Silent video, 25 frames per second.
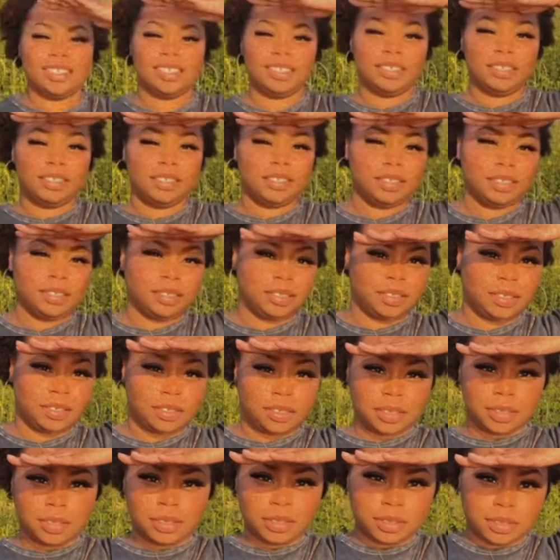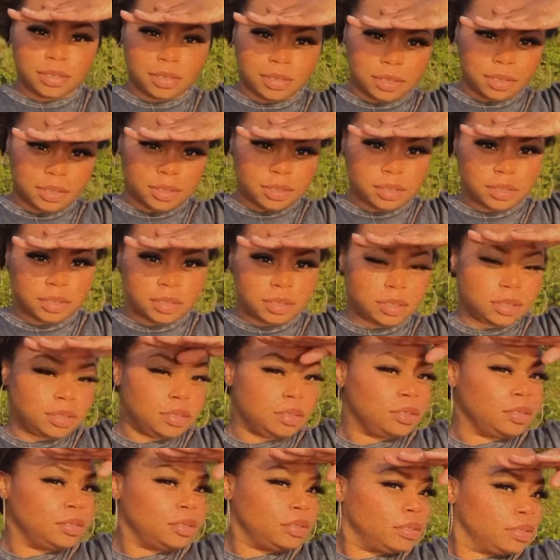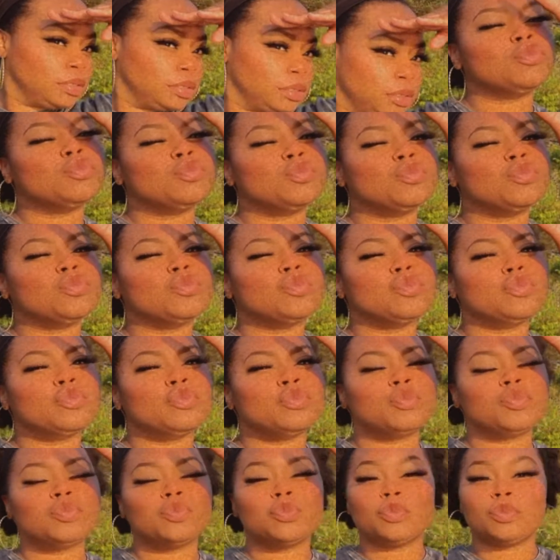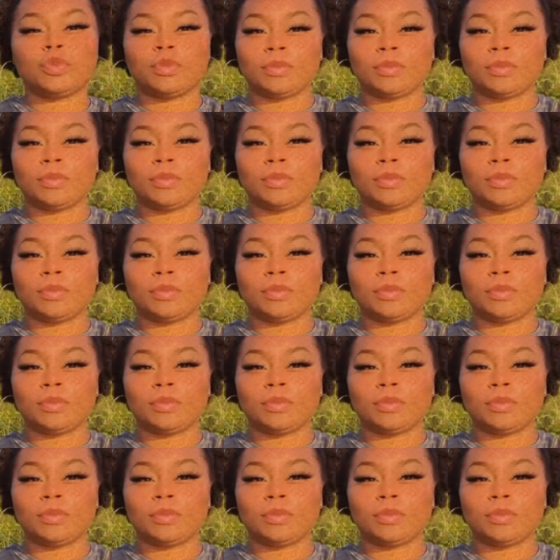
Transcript: (no one is talking)